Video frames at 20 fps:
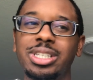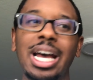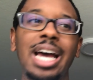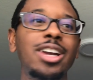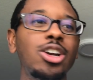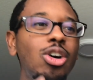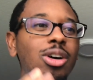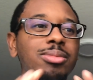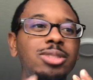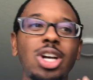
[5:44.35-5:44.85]
I
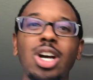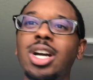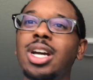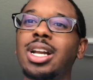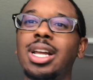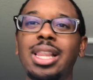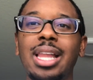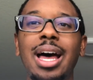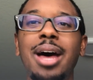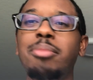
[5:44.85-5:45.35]
know I'm talking
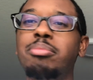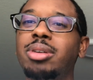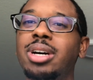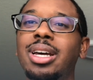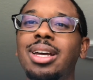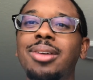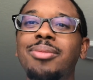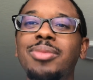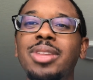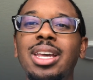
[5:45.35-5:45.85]
a lot,
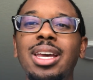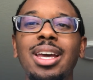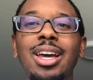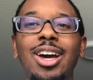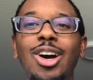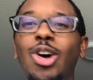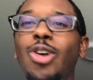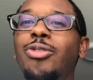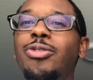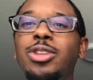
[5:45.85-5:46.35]
but
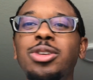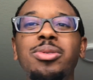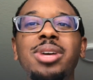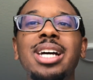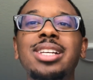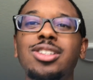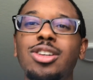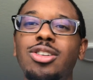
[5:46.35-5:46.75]
hopefully you guys